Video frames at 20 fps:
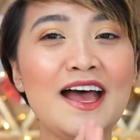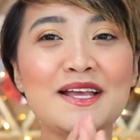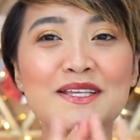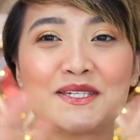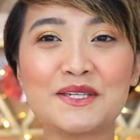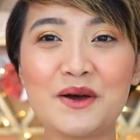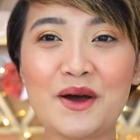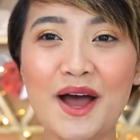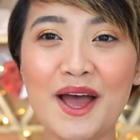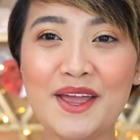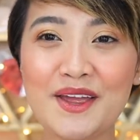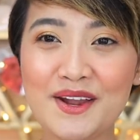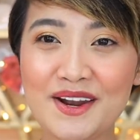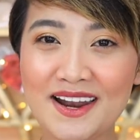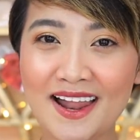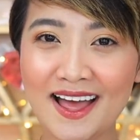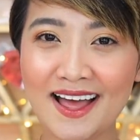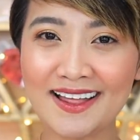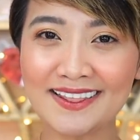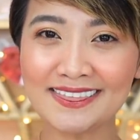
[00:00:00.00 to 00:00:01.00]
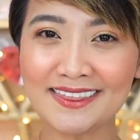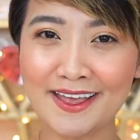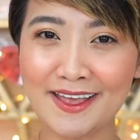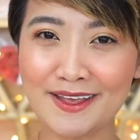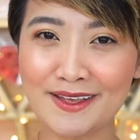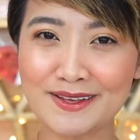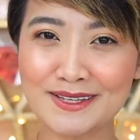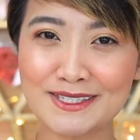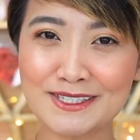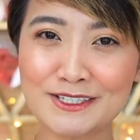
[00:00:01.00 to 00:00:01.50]
So, ayun lang.
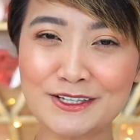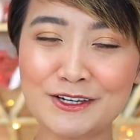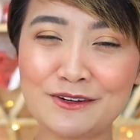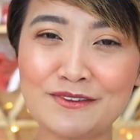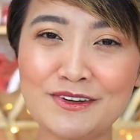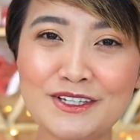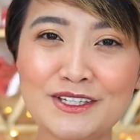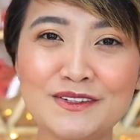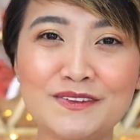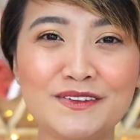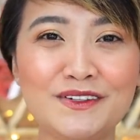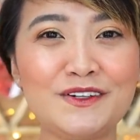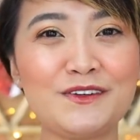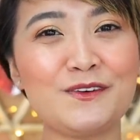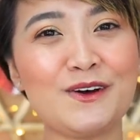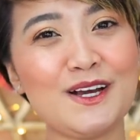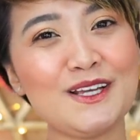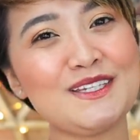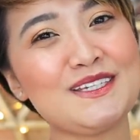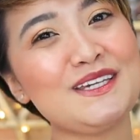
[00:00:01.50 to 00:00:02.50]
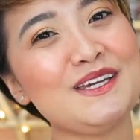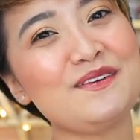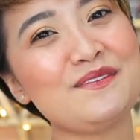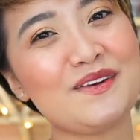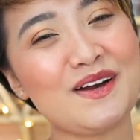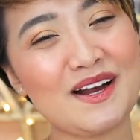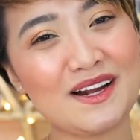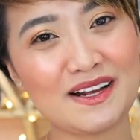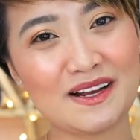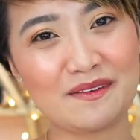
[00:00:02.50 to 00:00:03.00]
Thank you so much for watching
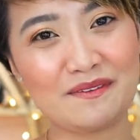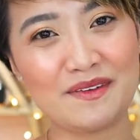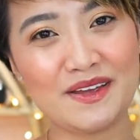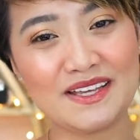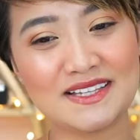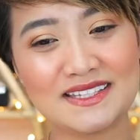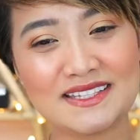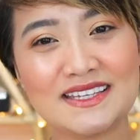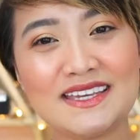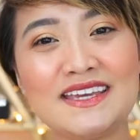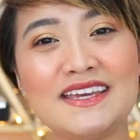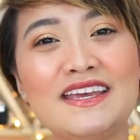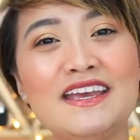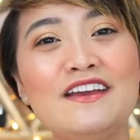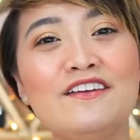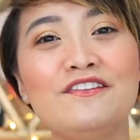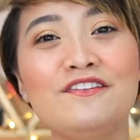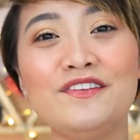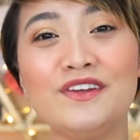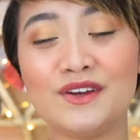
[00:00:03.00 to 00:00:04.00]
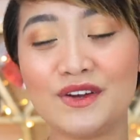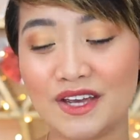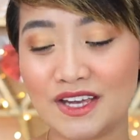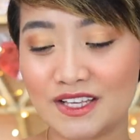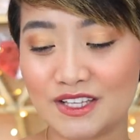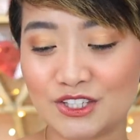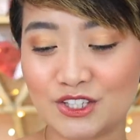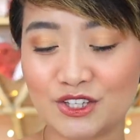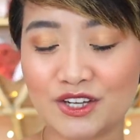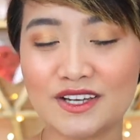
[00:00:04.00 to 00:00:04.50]
mga kabesi. If you
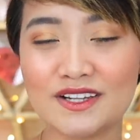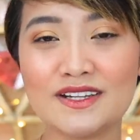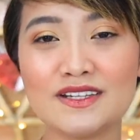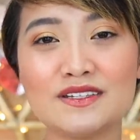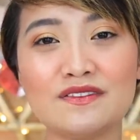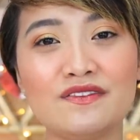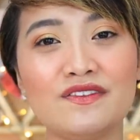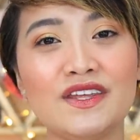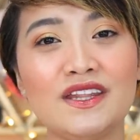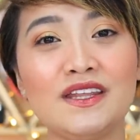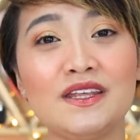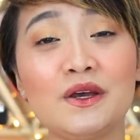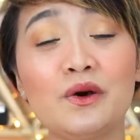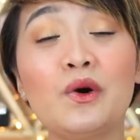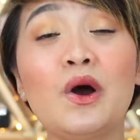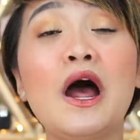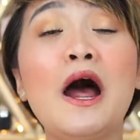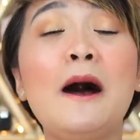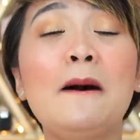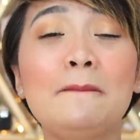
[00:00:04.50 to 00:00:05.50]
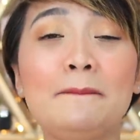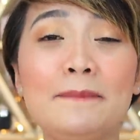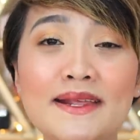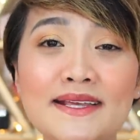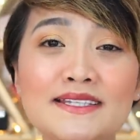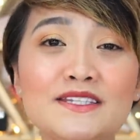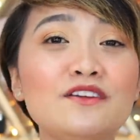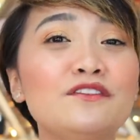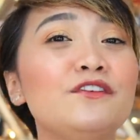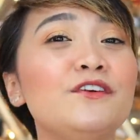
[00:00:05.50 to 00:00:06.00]
enjoyed this video,
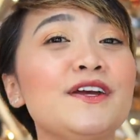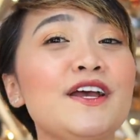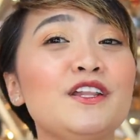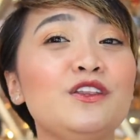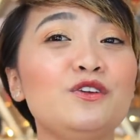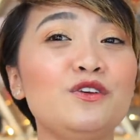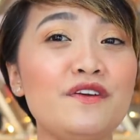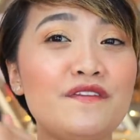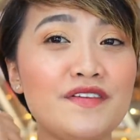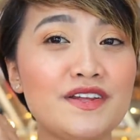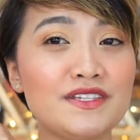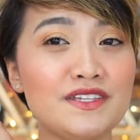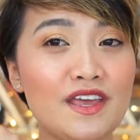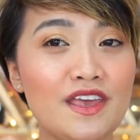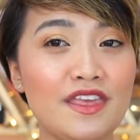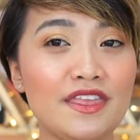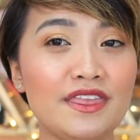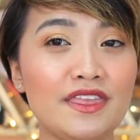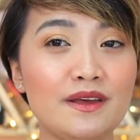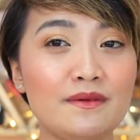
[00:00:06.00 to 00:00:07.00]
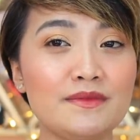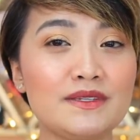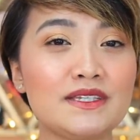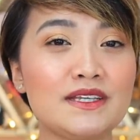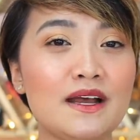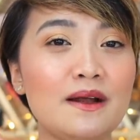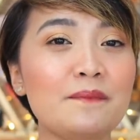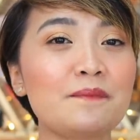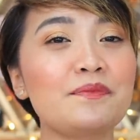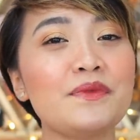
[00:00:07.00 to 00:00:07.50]
please don't forget to give this a thumbs
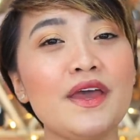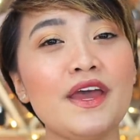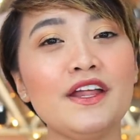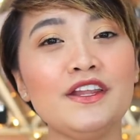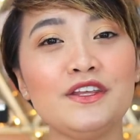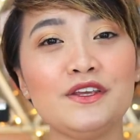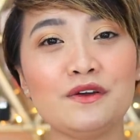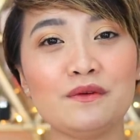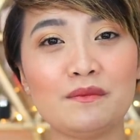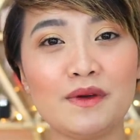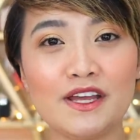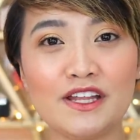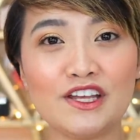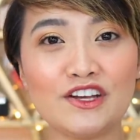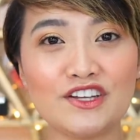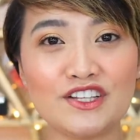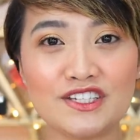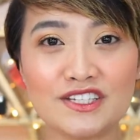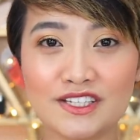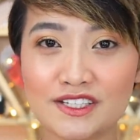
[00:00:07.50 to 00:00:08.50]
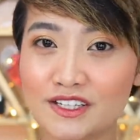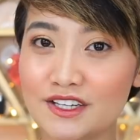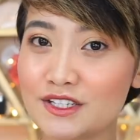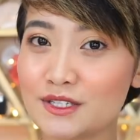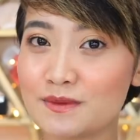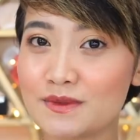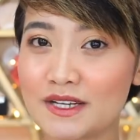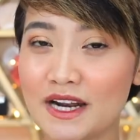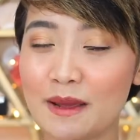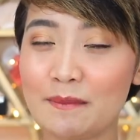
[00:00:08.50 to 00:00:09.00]
up, and you might consider
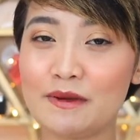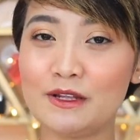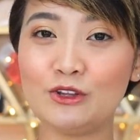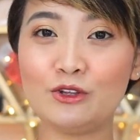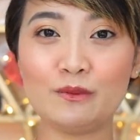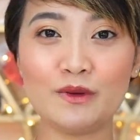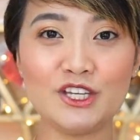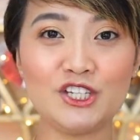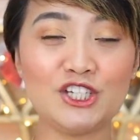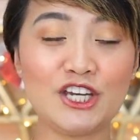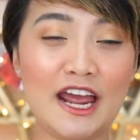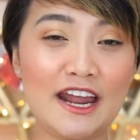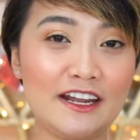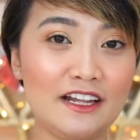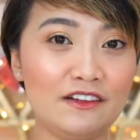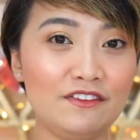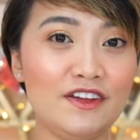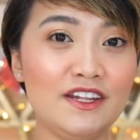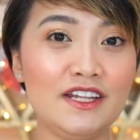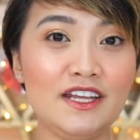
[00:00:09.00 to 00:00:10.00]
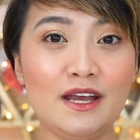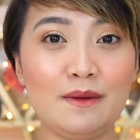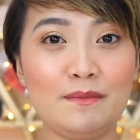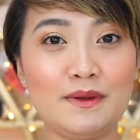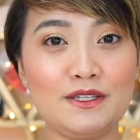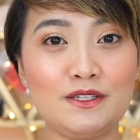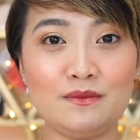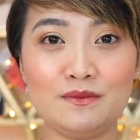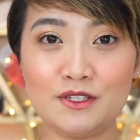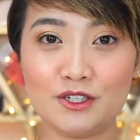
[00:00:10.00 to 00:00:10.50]
subscribing to my channel if hindi ka pa
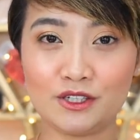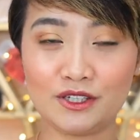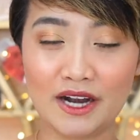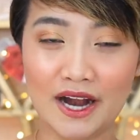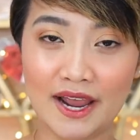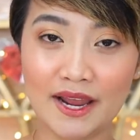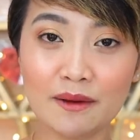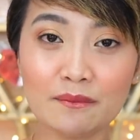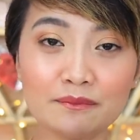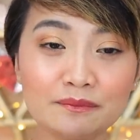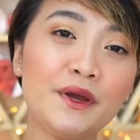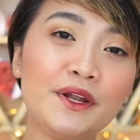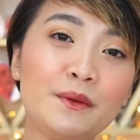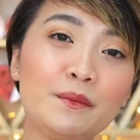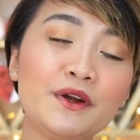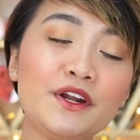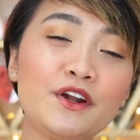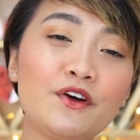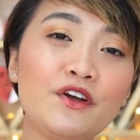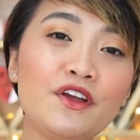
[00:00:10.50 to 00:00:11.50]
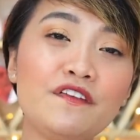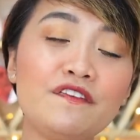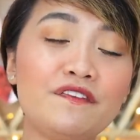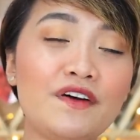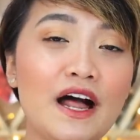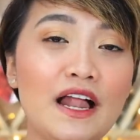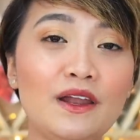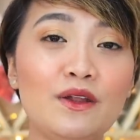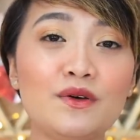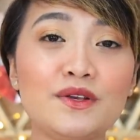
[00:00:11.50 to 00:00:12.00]
subscribe. Pwede mo rin ako
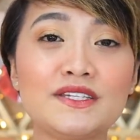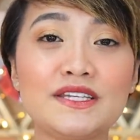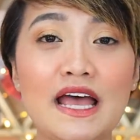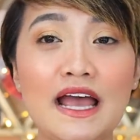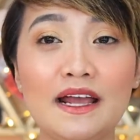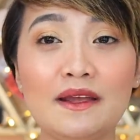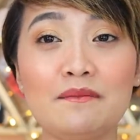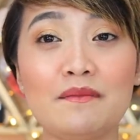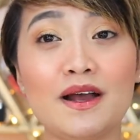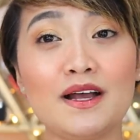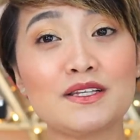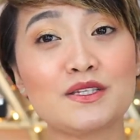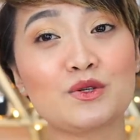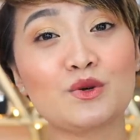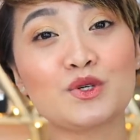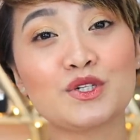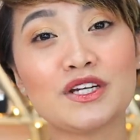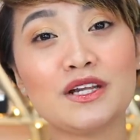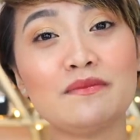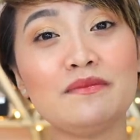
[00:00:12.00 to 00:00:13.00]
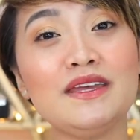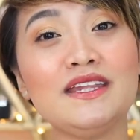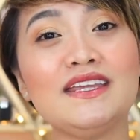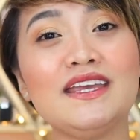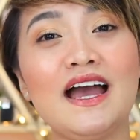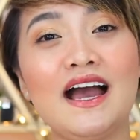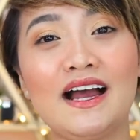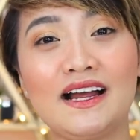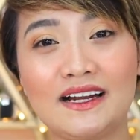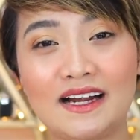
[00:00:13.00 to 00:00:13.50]
i-follow sa aking mga social
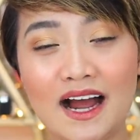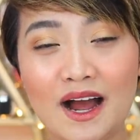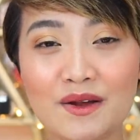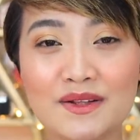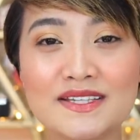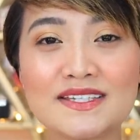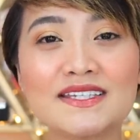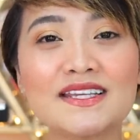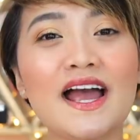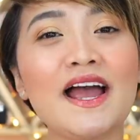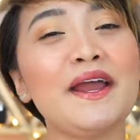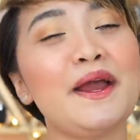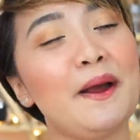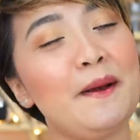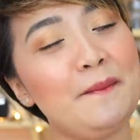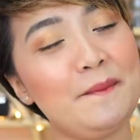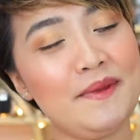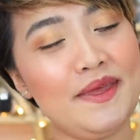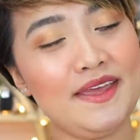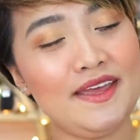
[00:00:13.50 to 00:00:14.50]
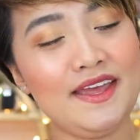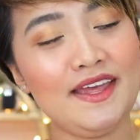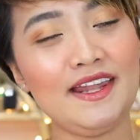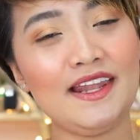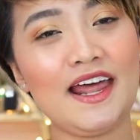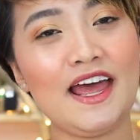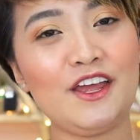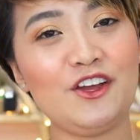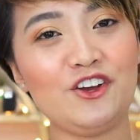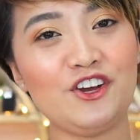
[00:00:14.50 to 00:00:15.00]
media accounts. I am Mae
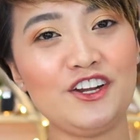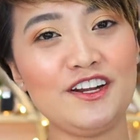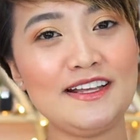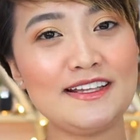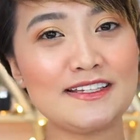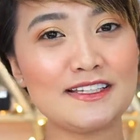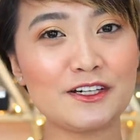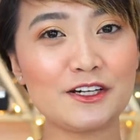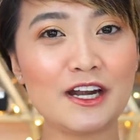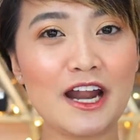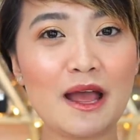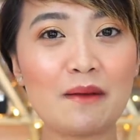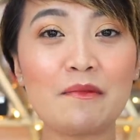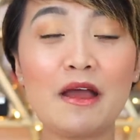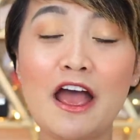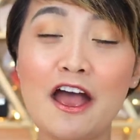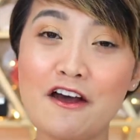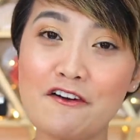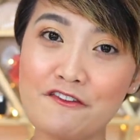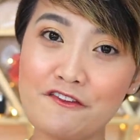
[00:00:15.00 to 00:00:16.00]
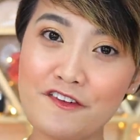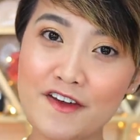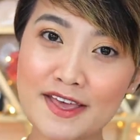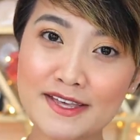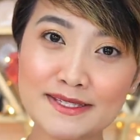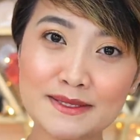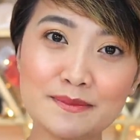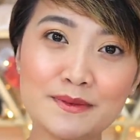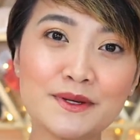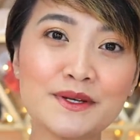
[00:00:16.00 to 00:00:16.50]
Layug on Instagram,
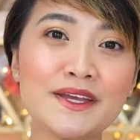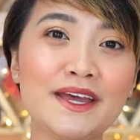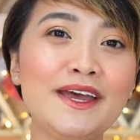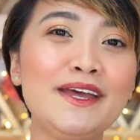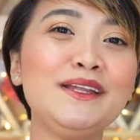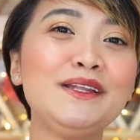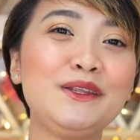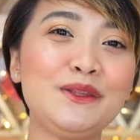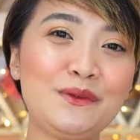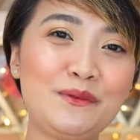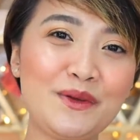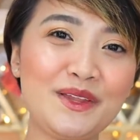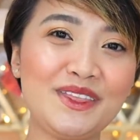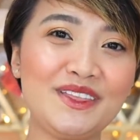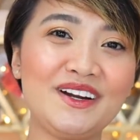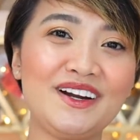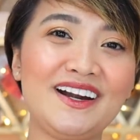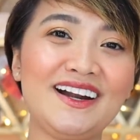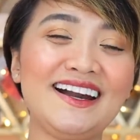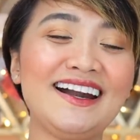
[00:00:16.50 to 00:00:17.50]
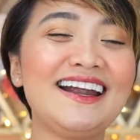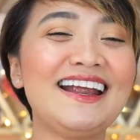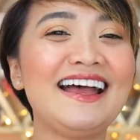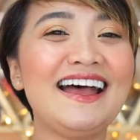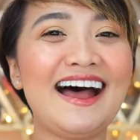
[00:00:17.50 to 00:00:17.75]
Facebook, and Twitter.